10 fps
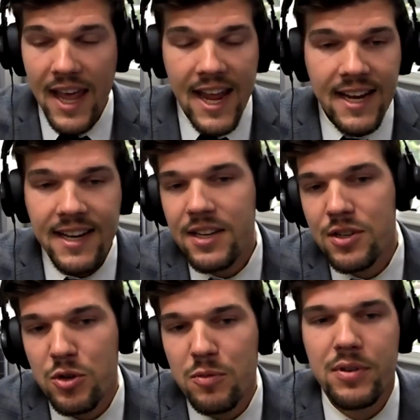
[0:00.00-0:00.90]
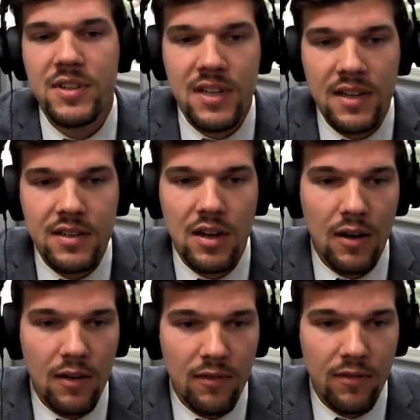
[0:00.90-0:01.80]
82%
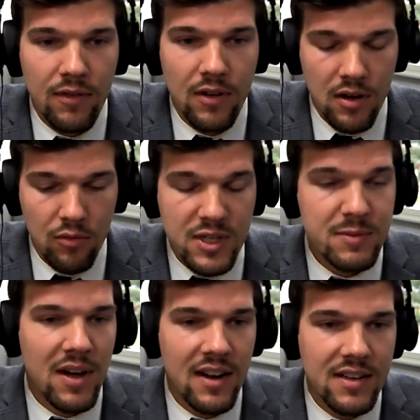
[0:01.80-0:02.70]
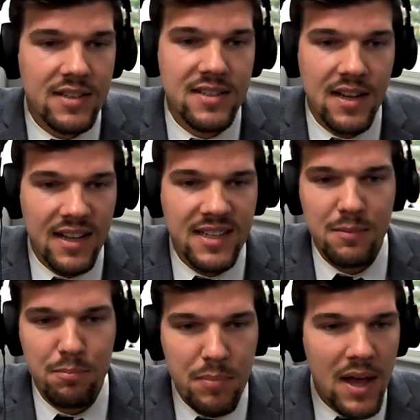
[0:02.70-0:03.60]
of respondents said it's
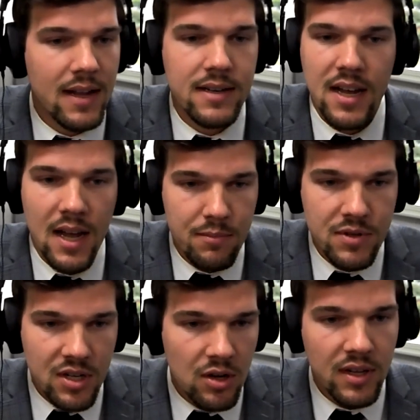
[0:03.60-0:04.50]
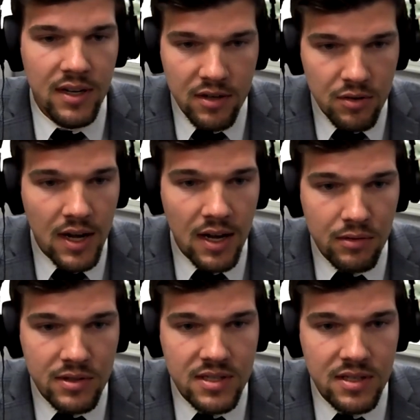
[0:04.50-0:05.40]
a bad time to go get a new
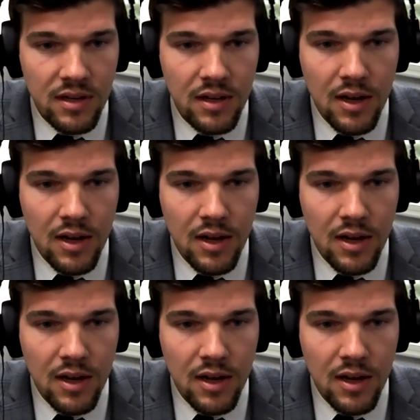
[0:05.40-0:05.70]
house.